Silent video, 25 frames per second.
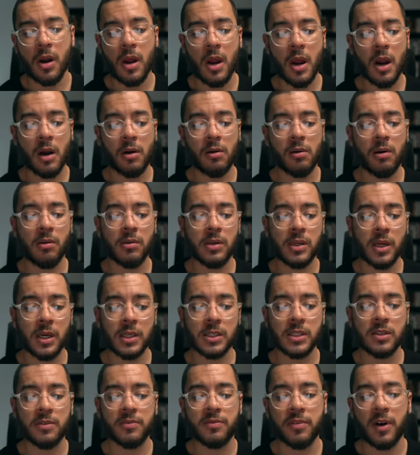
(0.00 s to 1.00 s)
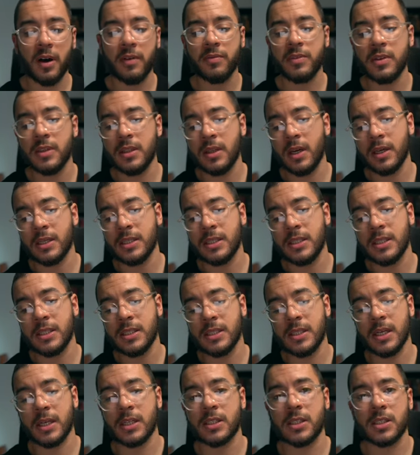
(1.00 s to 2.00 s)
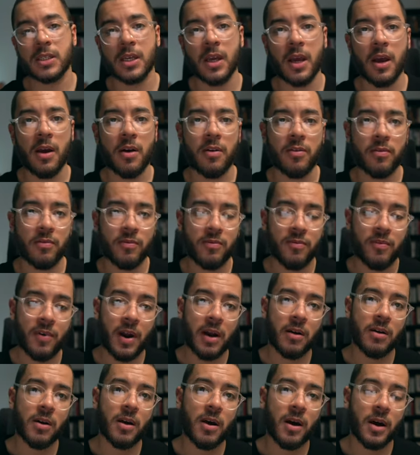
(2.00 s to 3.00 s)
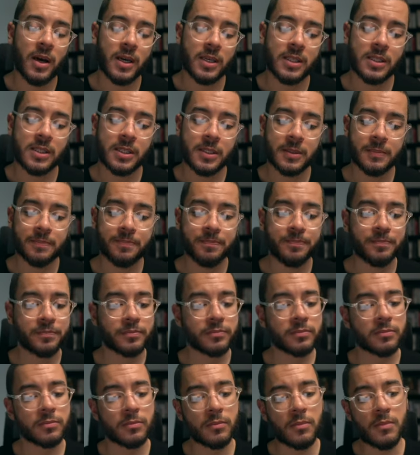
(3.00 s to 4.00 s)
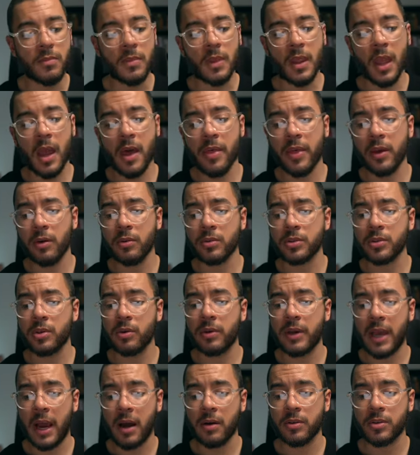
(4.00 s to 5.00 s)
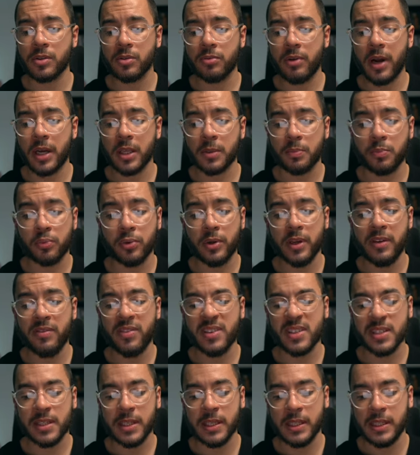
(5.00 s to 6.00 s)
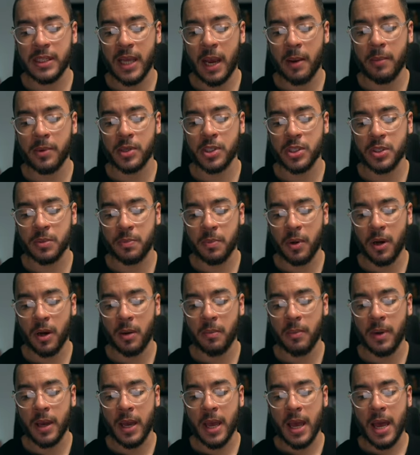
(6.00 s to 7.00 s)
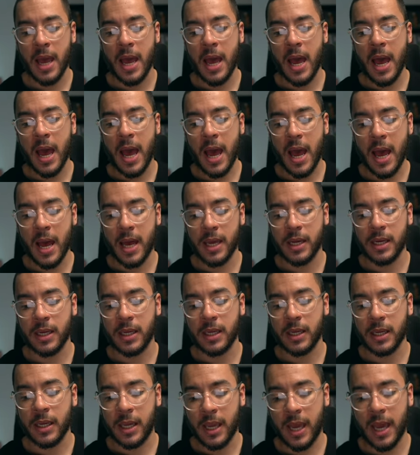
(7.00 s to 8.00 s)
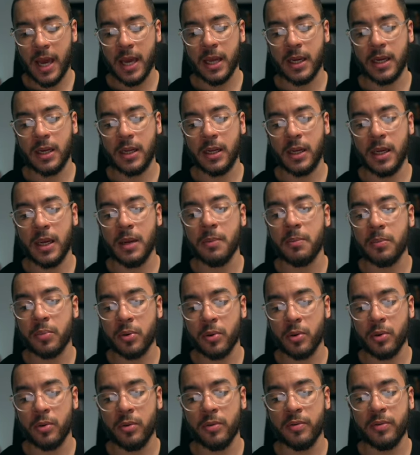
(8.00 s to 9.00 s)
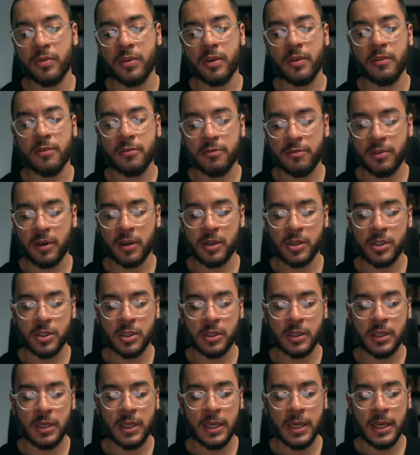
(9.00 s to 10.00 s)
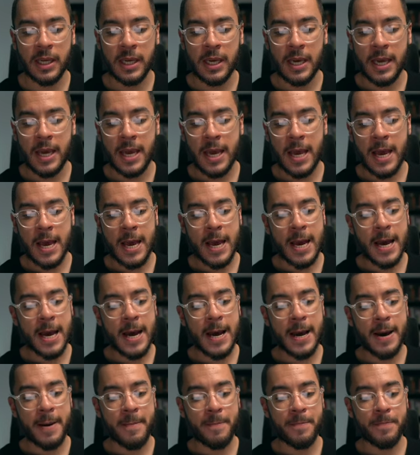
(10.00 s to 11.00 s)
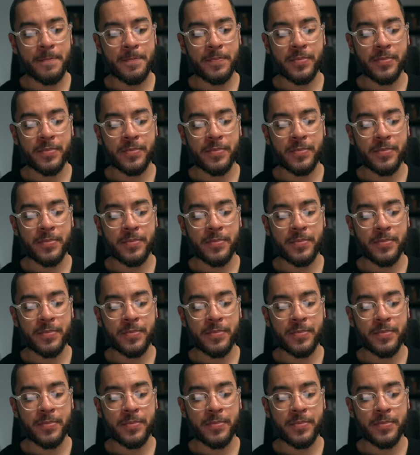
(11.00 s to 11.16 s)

around 95 to 96 Fahrenheit. And they also counteract previously damaged sperm and can improve function. I